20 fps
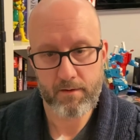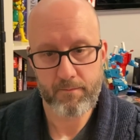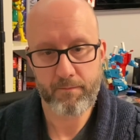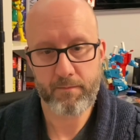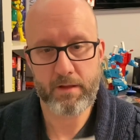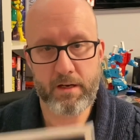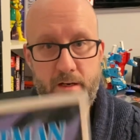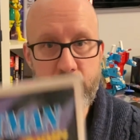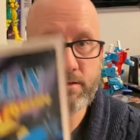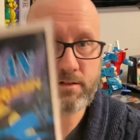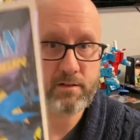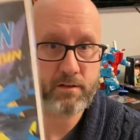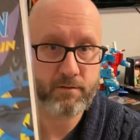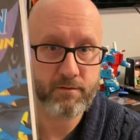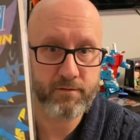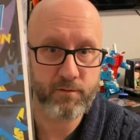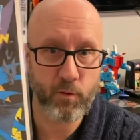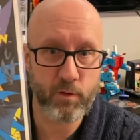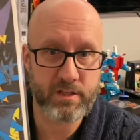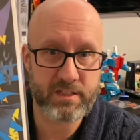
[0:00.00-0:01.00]
There's
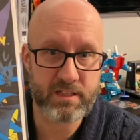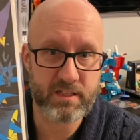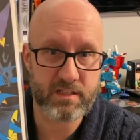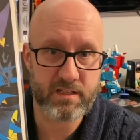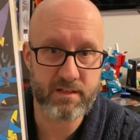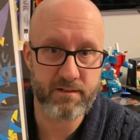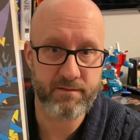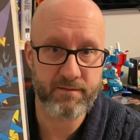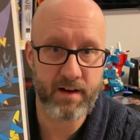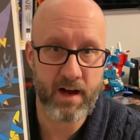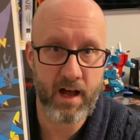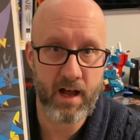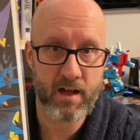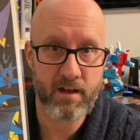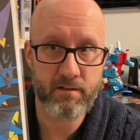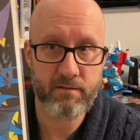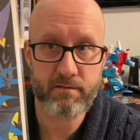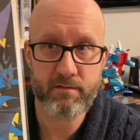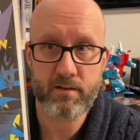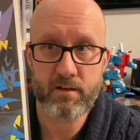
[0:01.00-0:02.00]

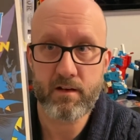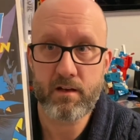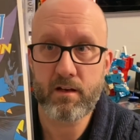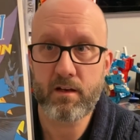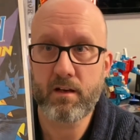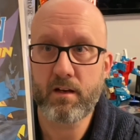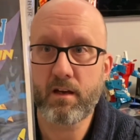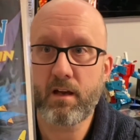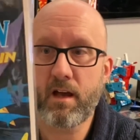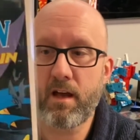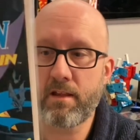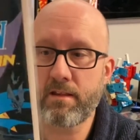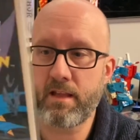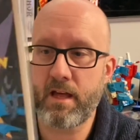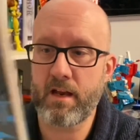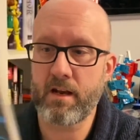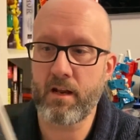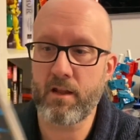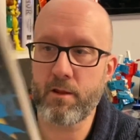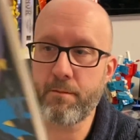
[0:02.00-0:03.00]
465. And
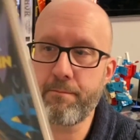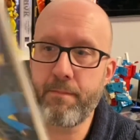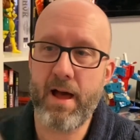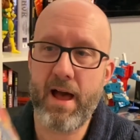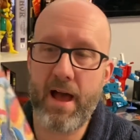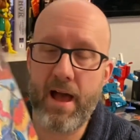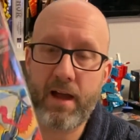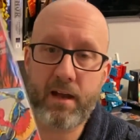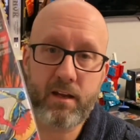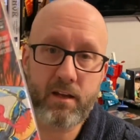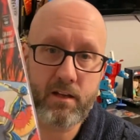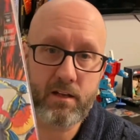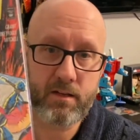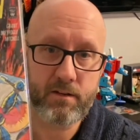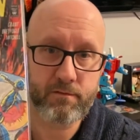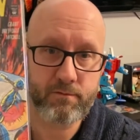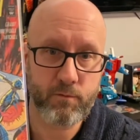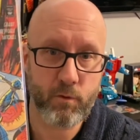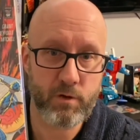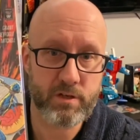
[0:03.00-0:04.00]
then on the back,
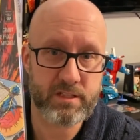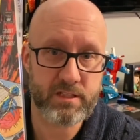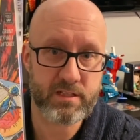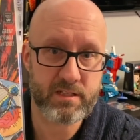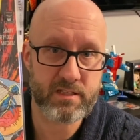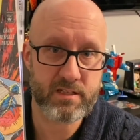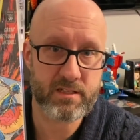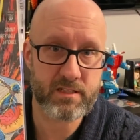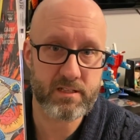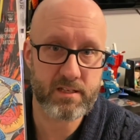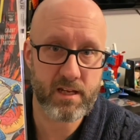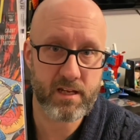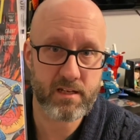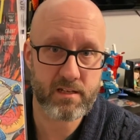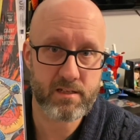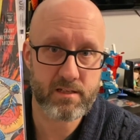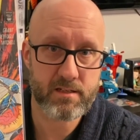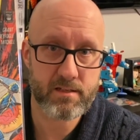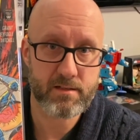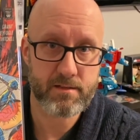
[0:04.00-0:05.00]

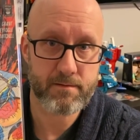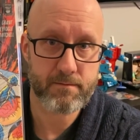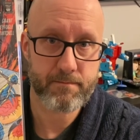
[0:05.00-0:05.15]
466.